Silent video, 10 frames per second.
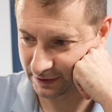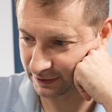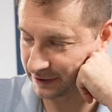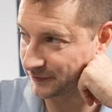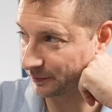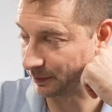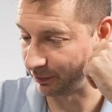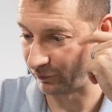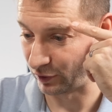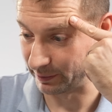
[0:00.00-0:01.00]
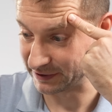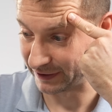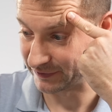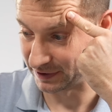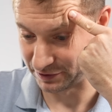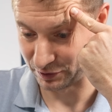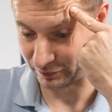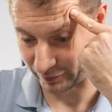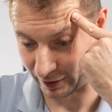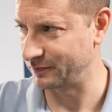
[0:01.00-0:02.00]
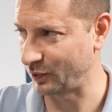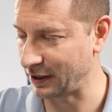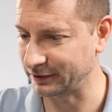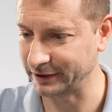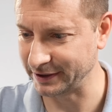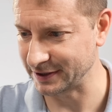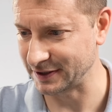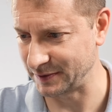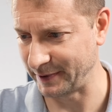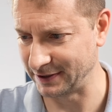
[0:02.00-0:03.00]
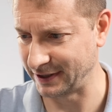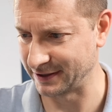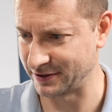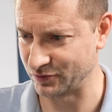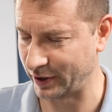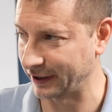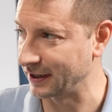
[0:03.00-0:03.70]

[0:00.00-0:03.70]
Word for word: at least from the performance I've seen so far. While the disk speed test is running,